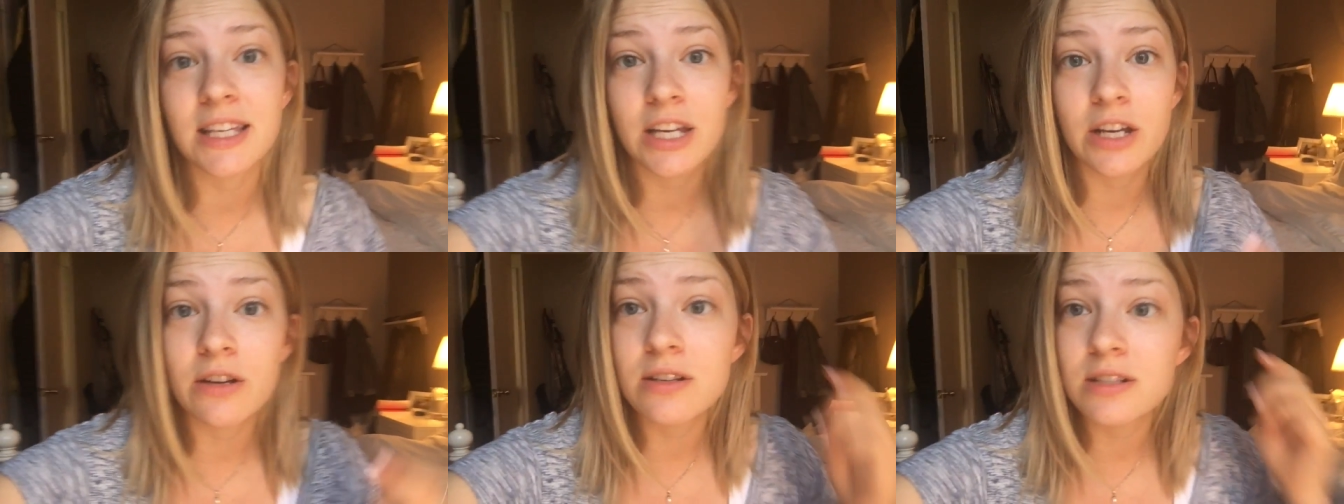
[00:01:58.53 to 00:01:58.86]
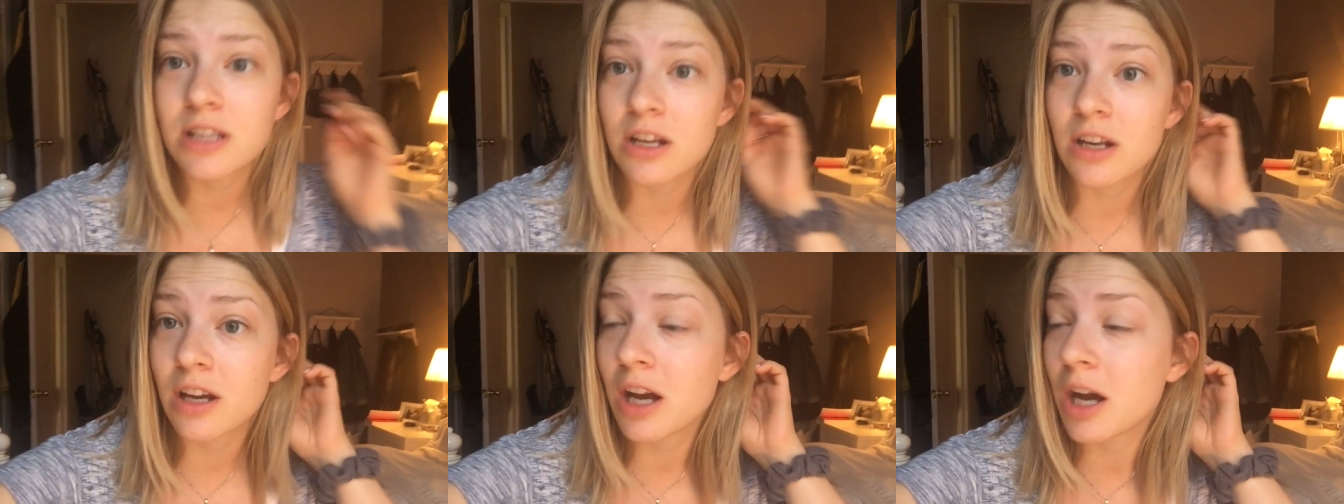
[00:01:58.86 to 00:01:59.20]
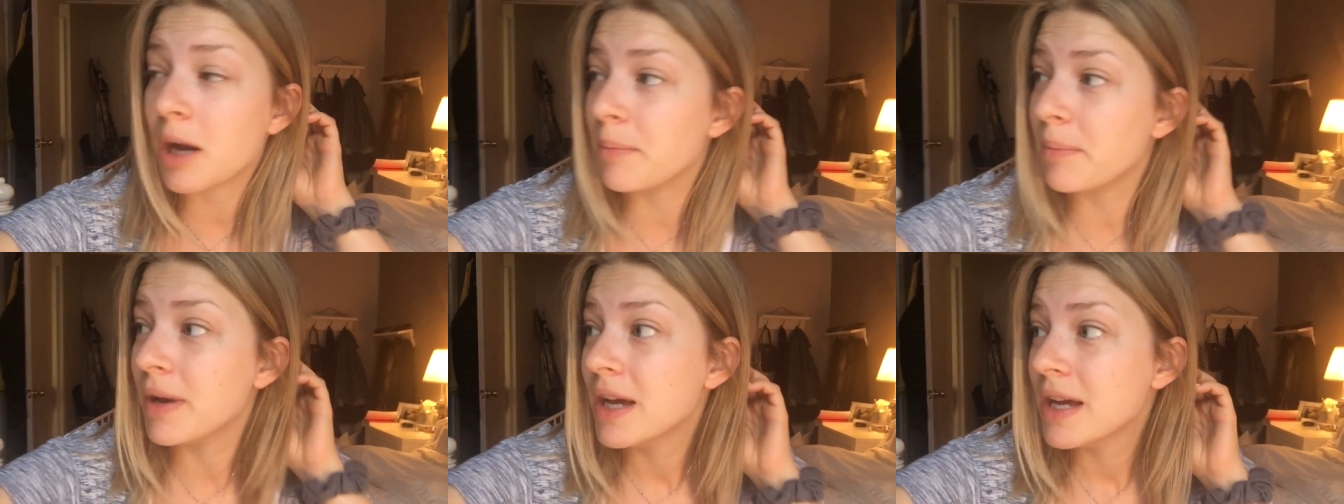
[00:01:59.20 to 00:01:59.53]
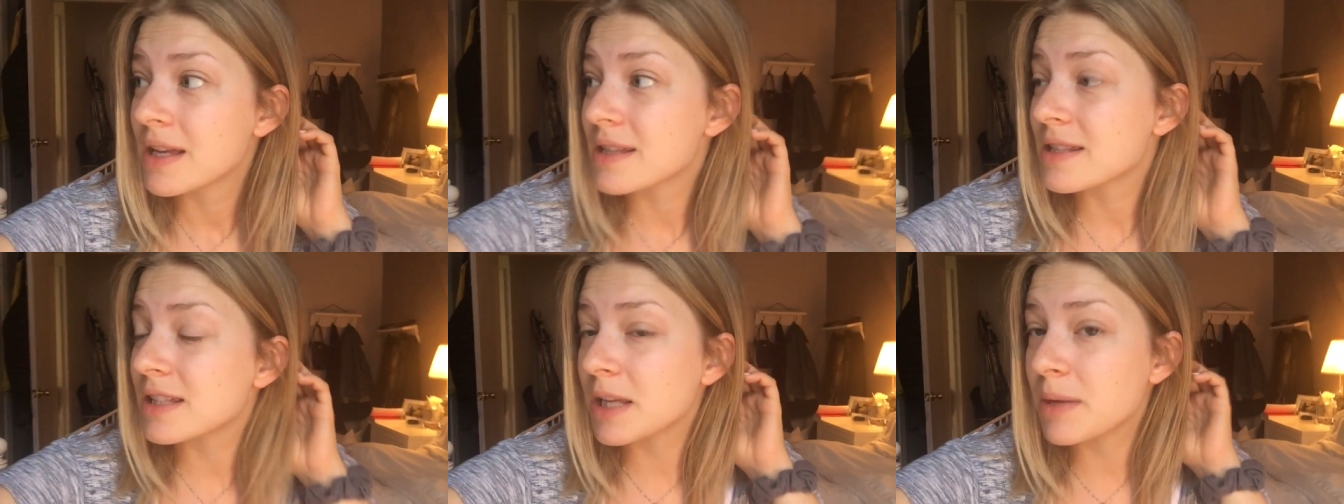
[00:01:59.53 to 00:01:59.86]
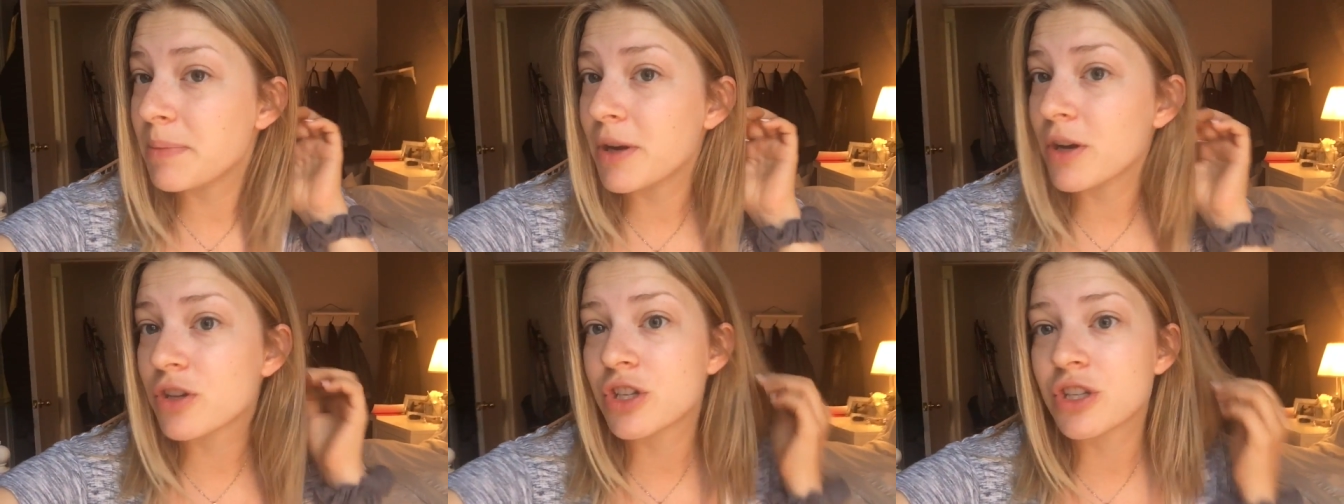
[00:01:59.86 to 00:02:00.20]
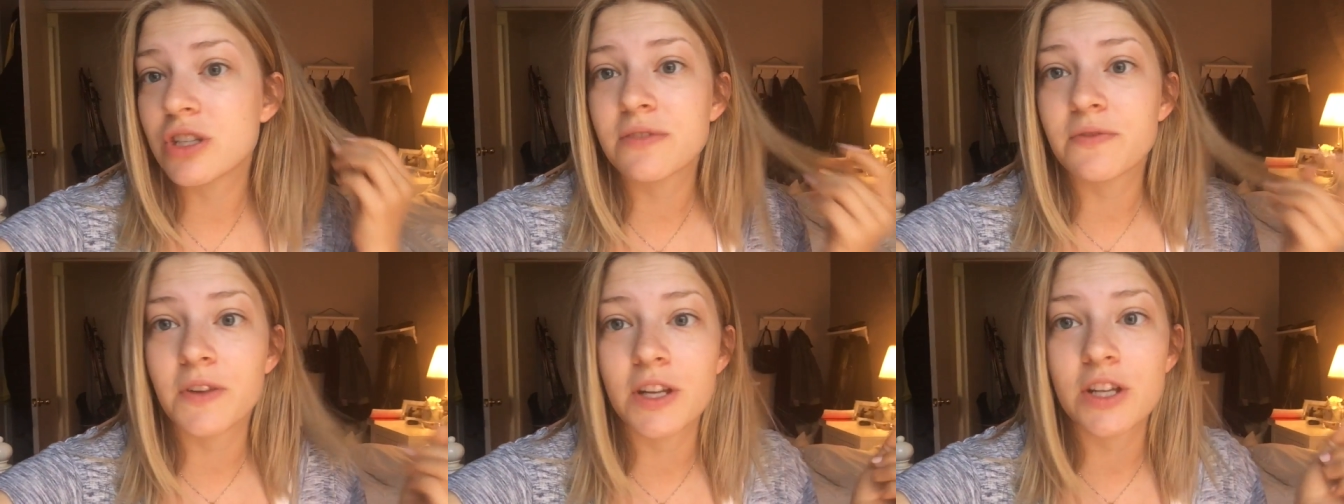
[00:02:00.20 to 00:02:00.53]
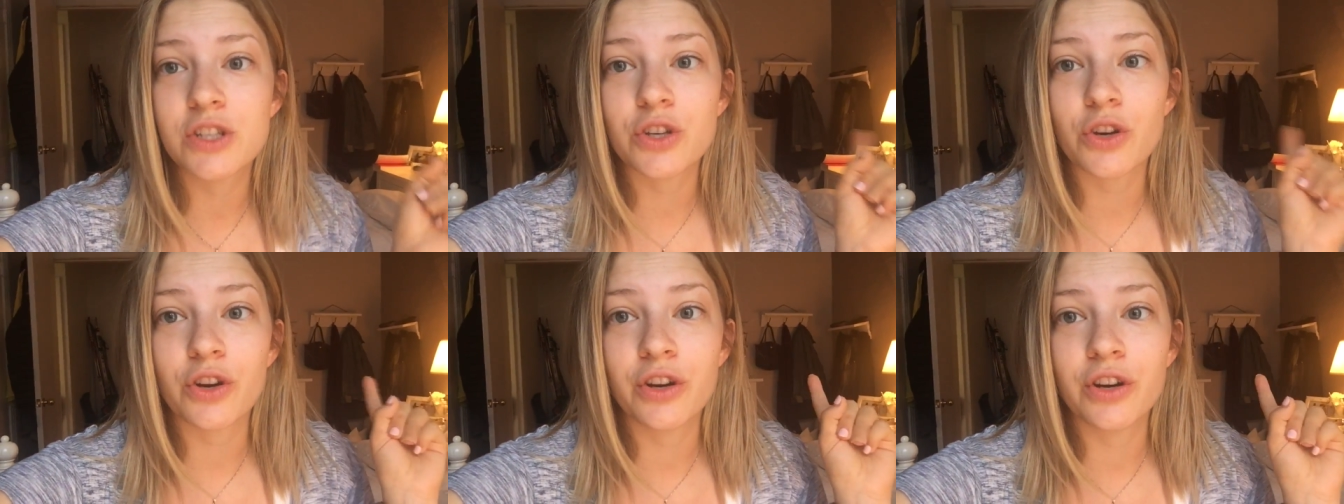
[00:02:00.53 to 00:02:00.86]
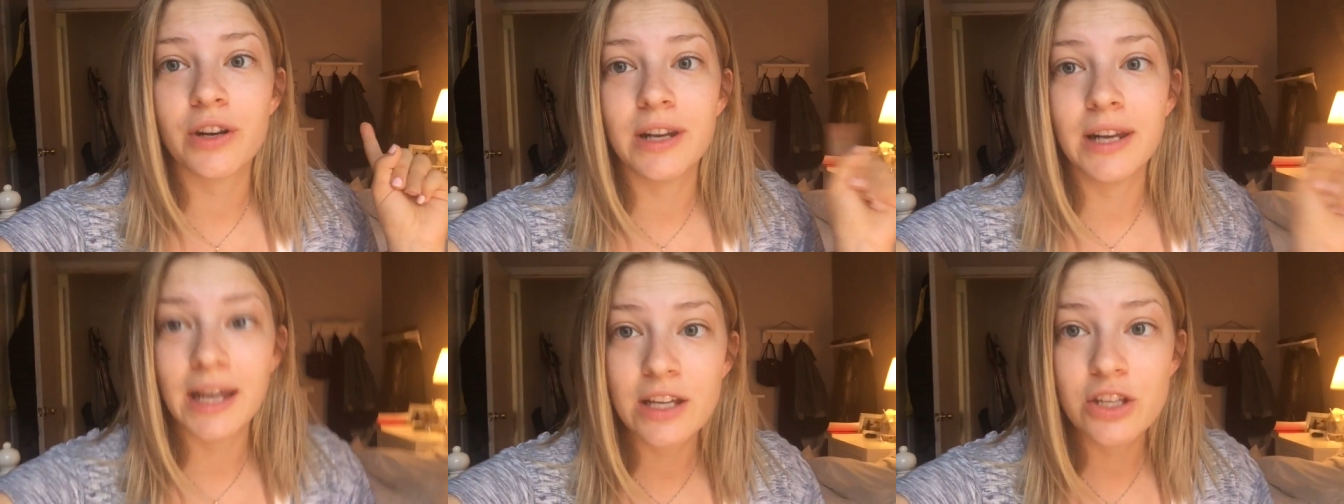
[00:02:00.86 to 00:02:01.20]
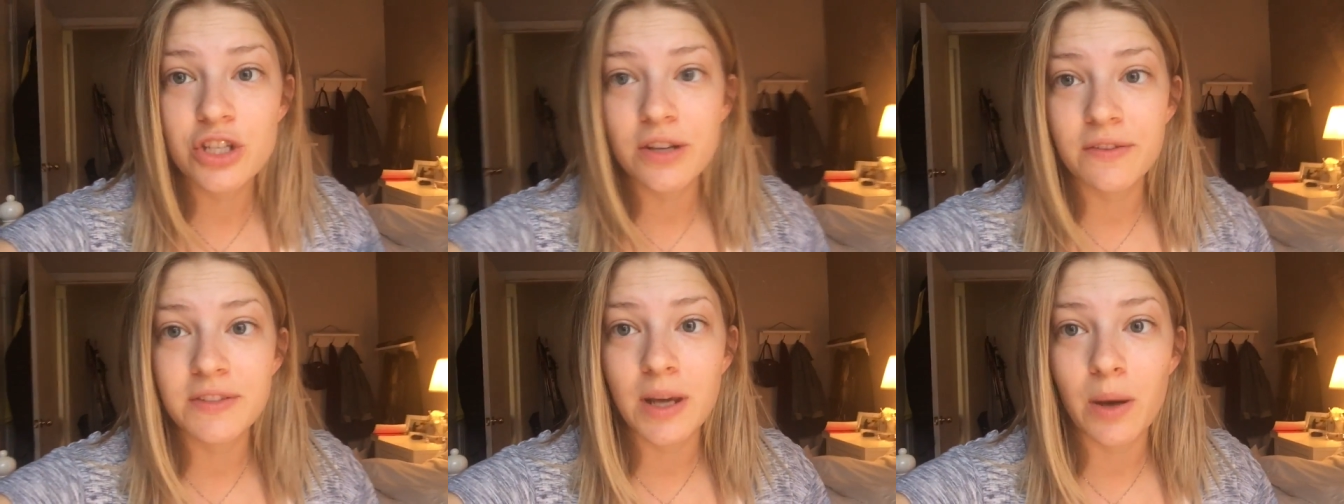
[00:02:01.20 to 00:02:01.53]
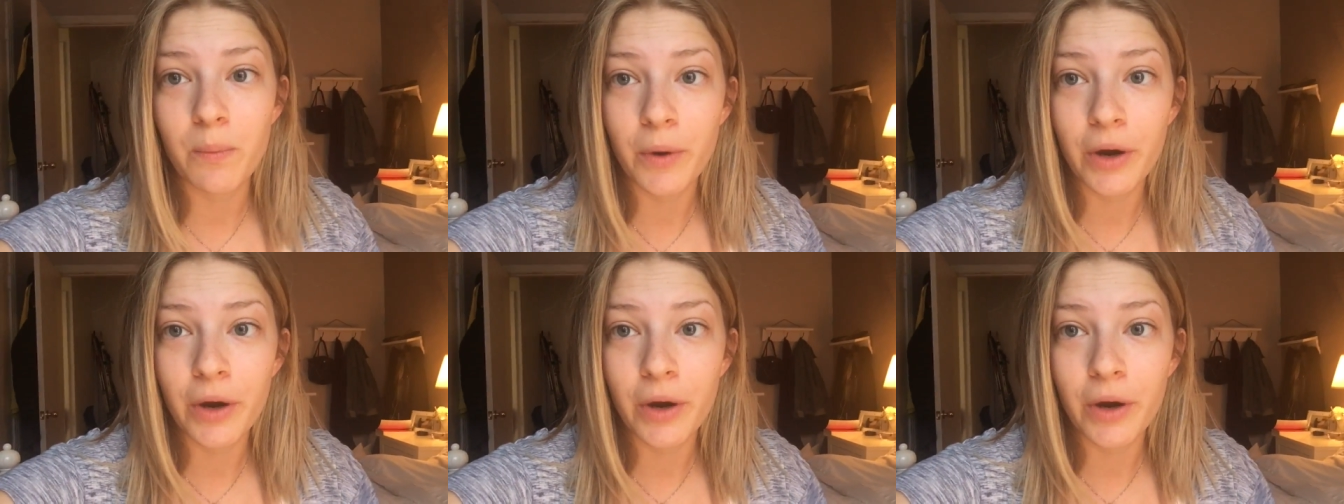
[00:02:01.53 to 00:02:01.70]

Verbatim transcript: Kira's gonna come sleep here. She just finished her night shift at